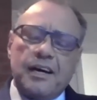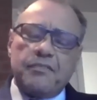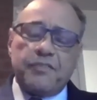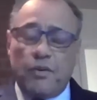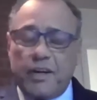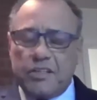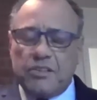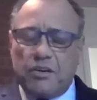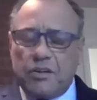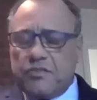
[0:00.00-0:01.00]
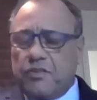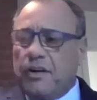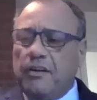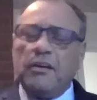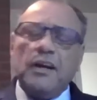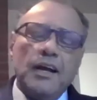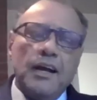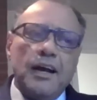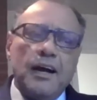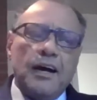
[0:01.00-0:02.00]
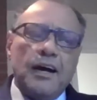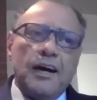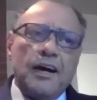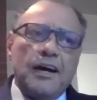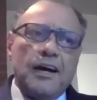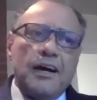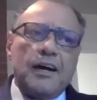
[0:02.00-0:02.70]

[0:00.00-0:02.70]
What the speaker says: floating storage of oil. The